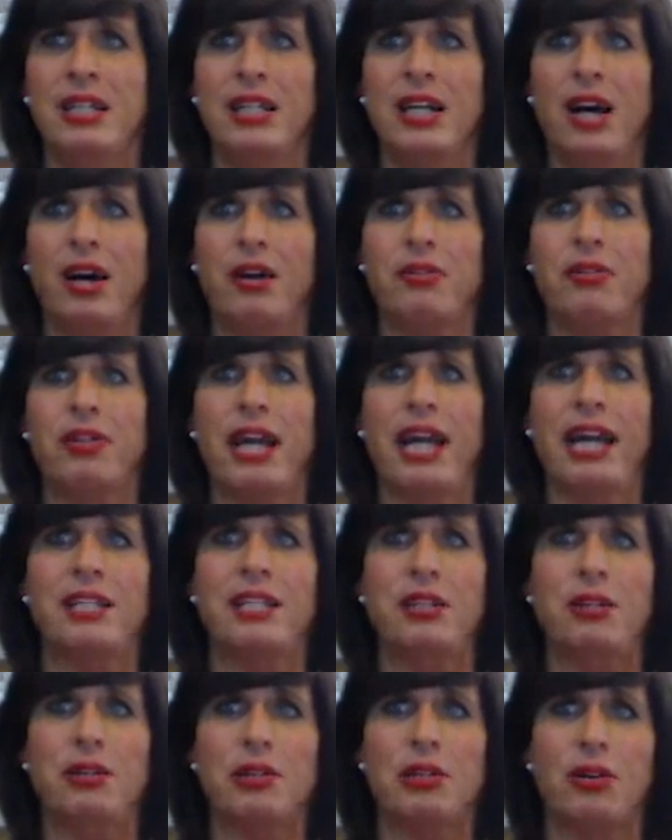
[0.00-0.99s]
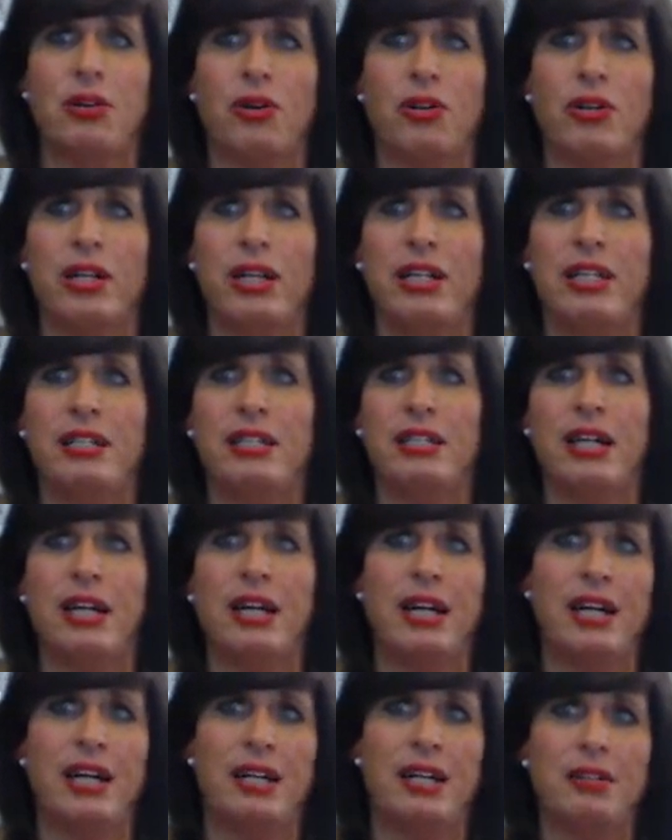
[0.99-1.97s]
Oh, thank you, Lori.
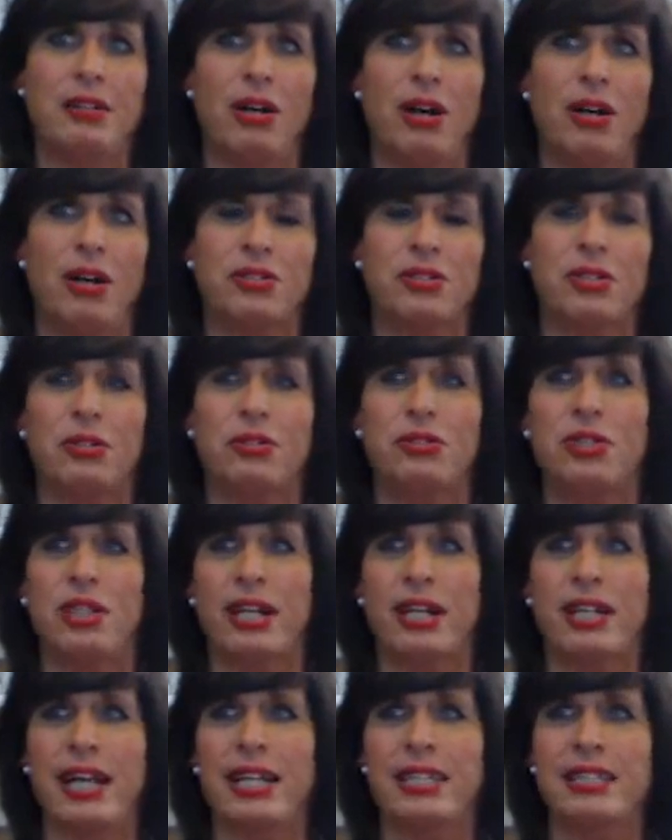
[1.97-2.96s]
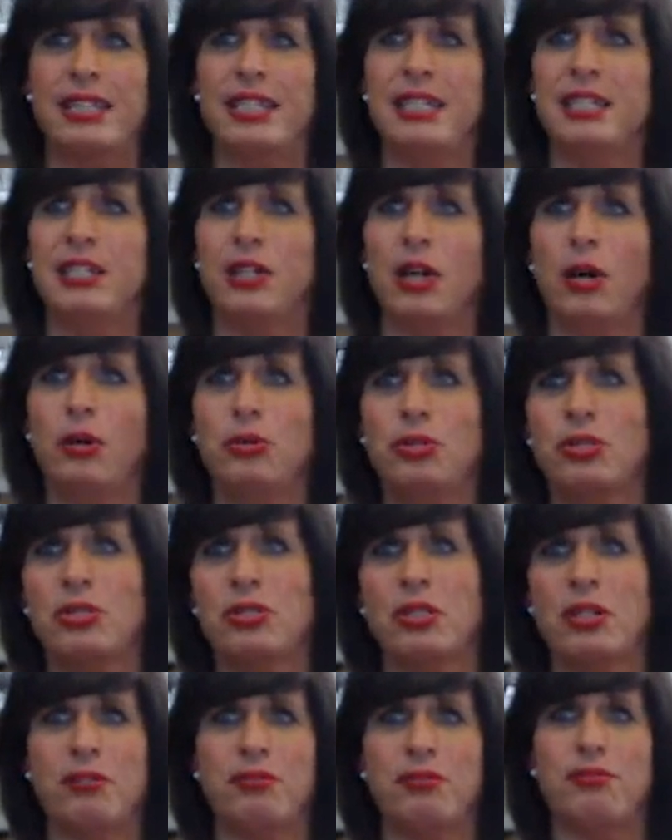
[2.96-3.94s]
Uh, also, check out the
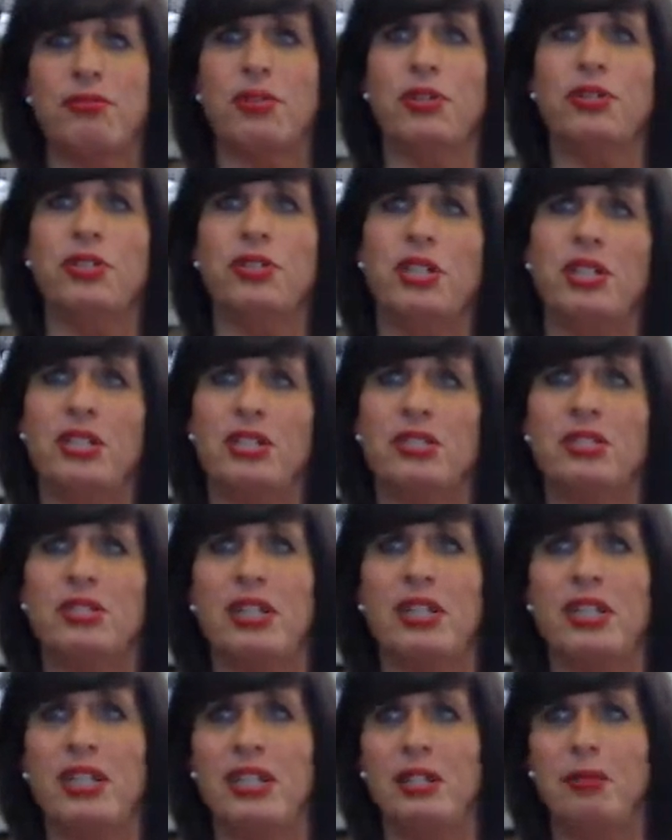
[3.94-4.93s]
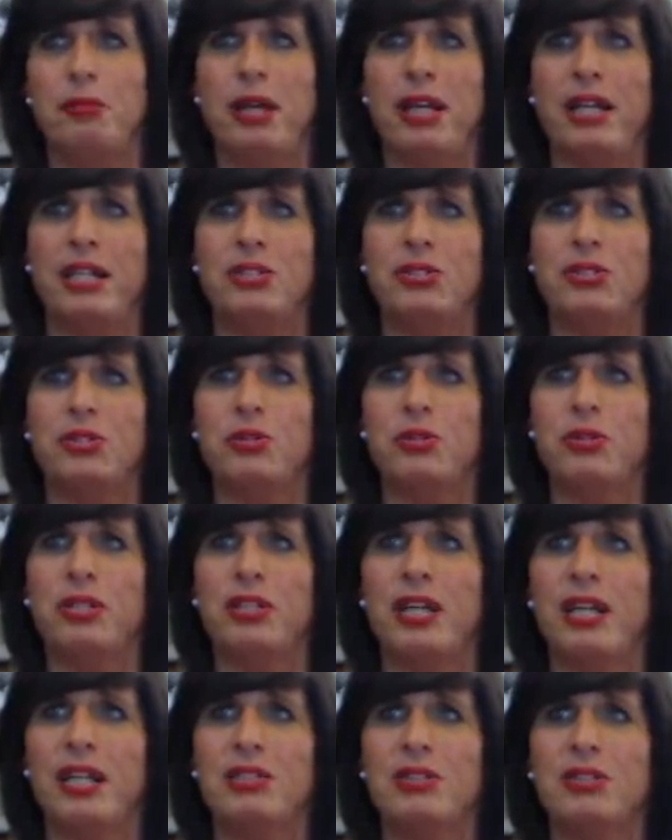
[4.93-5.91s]
Ghosts of Virginia City. You may enjoy
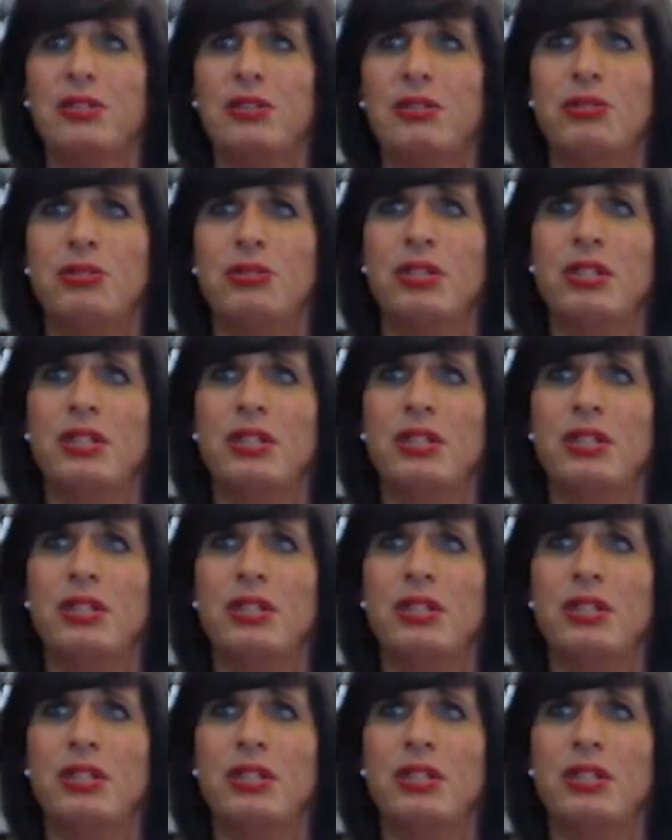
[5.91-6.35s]
that too.